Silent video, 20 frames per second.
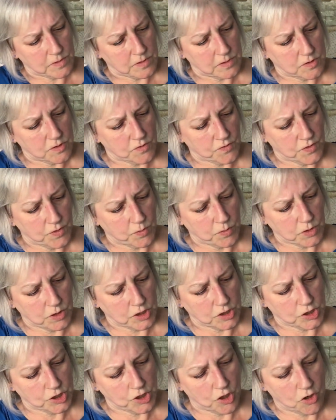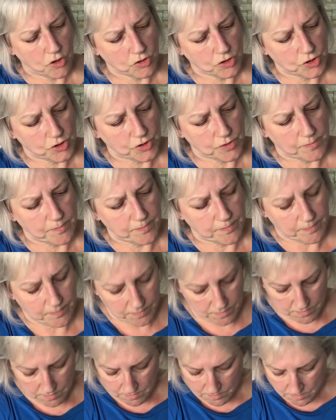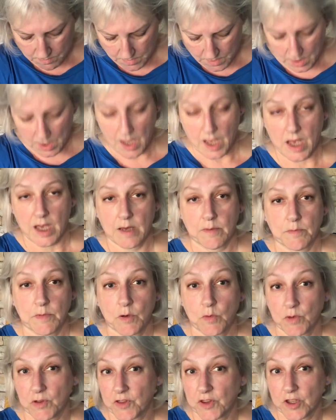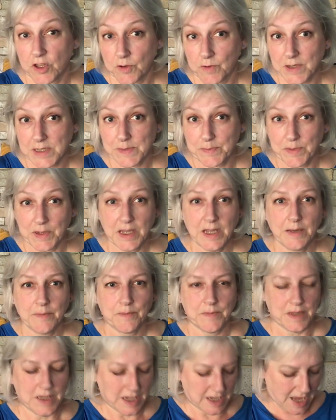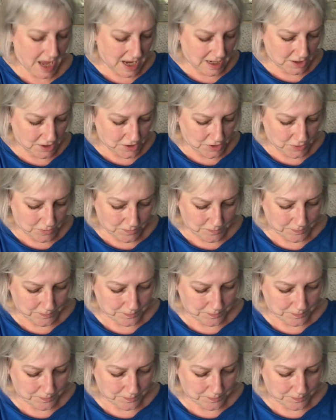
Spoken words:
So if you want to charge them with the USB, you can do.